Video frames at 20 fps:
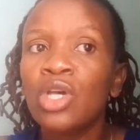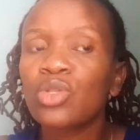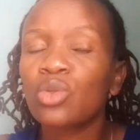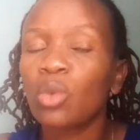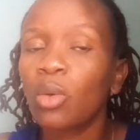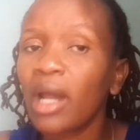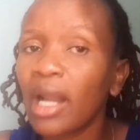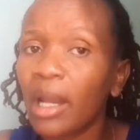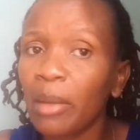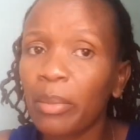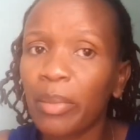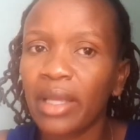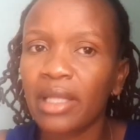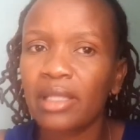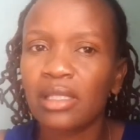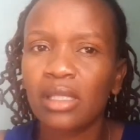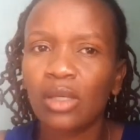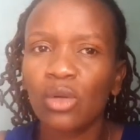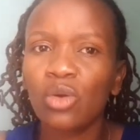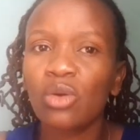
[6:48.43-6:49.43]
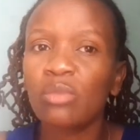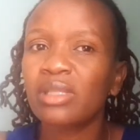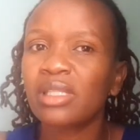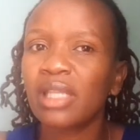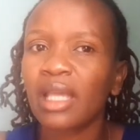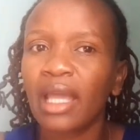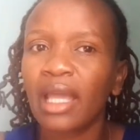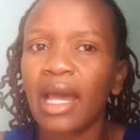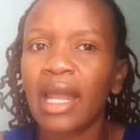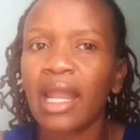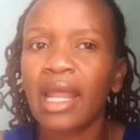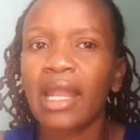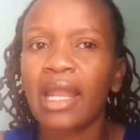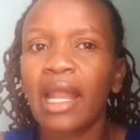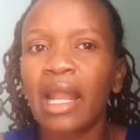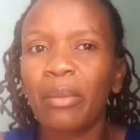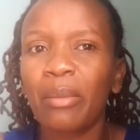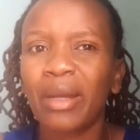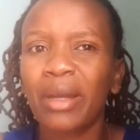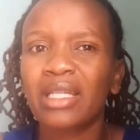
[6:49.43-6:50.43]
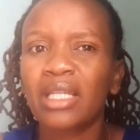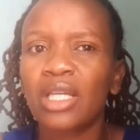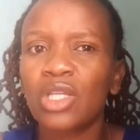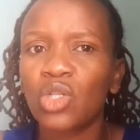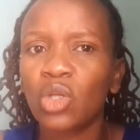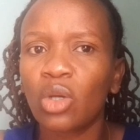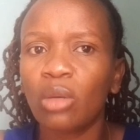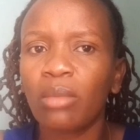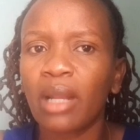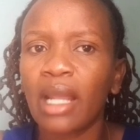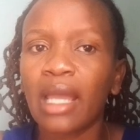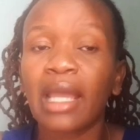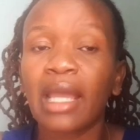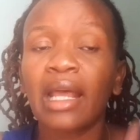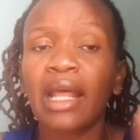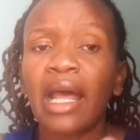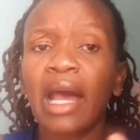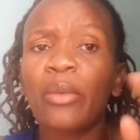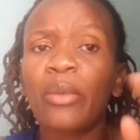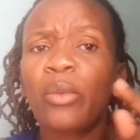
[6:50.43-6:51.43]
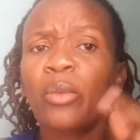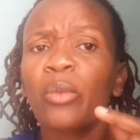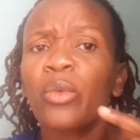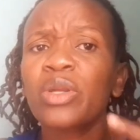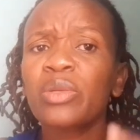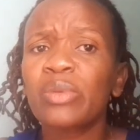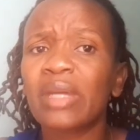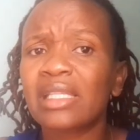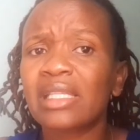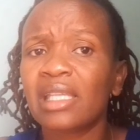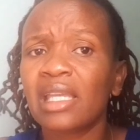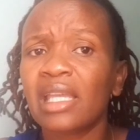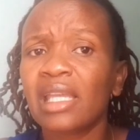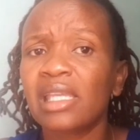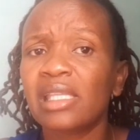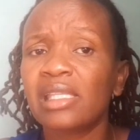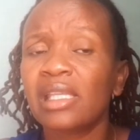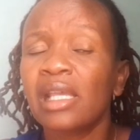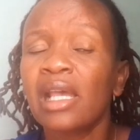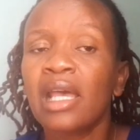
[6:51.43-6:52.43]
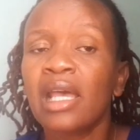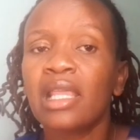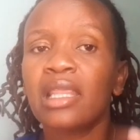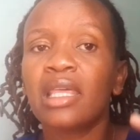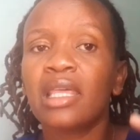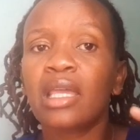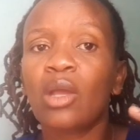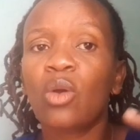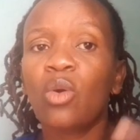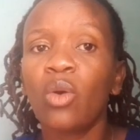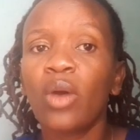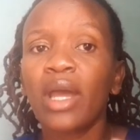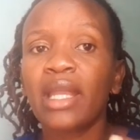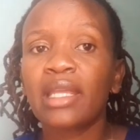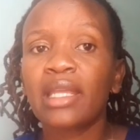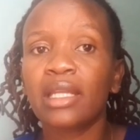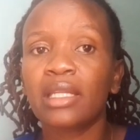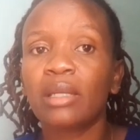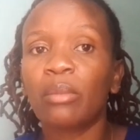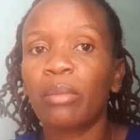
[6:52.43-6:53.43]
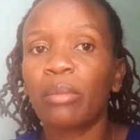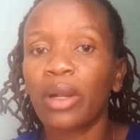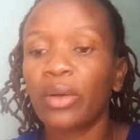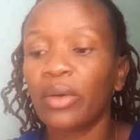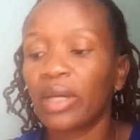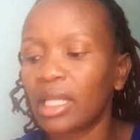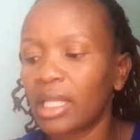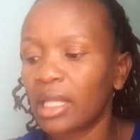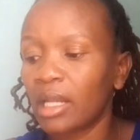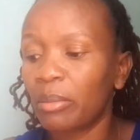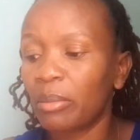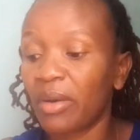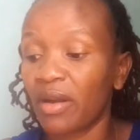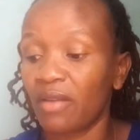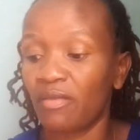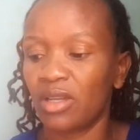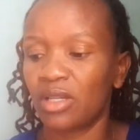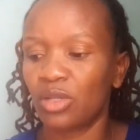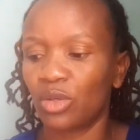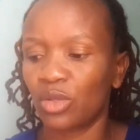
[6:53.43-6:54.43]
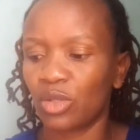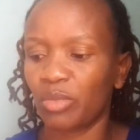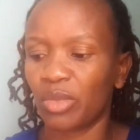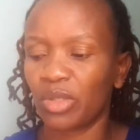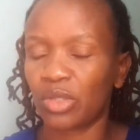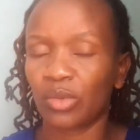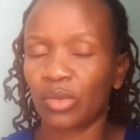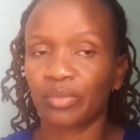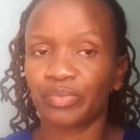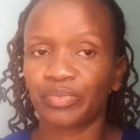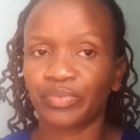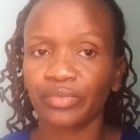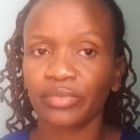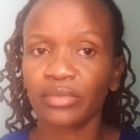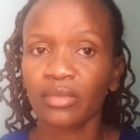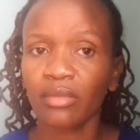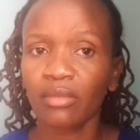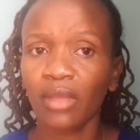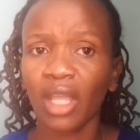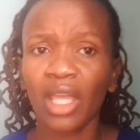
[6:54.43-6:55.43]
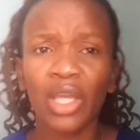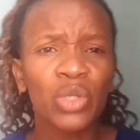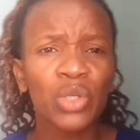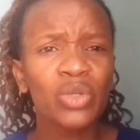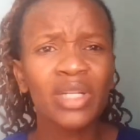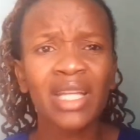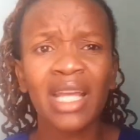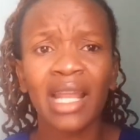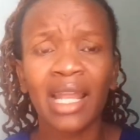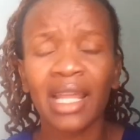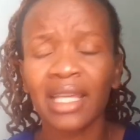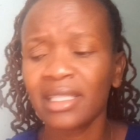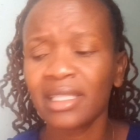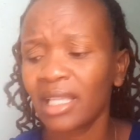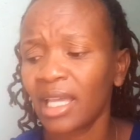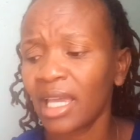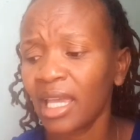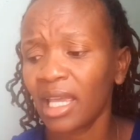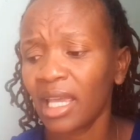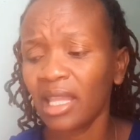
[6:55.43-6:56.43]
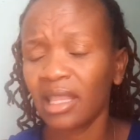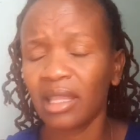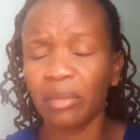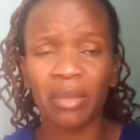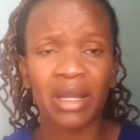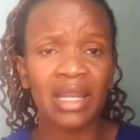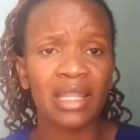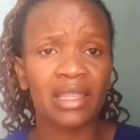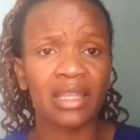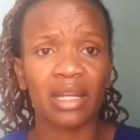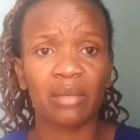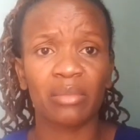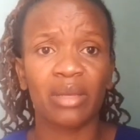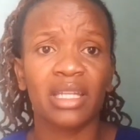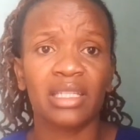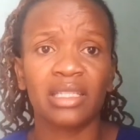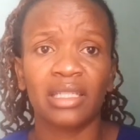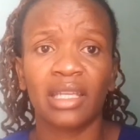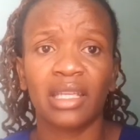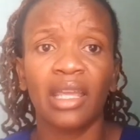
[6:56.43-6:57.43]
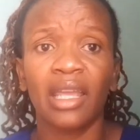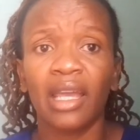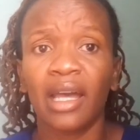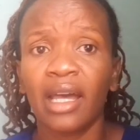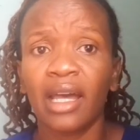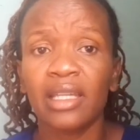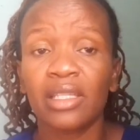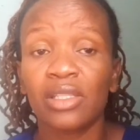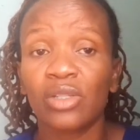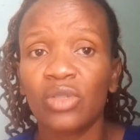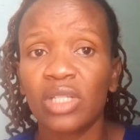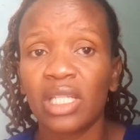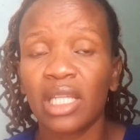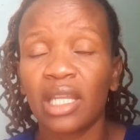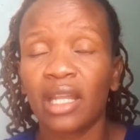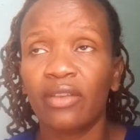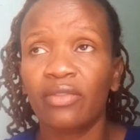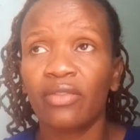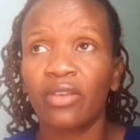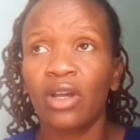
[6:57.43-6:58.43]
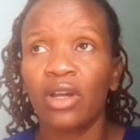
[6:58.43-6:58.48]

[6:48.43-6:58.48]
What happens? Um, say Umse anaenda a job, like what we are saying is they go and get employed in a private hospital. You realize, eh, the money that I'm getting here is not enough.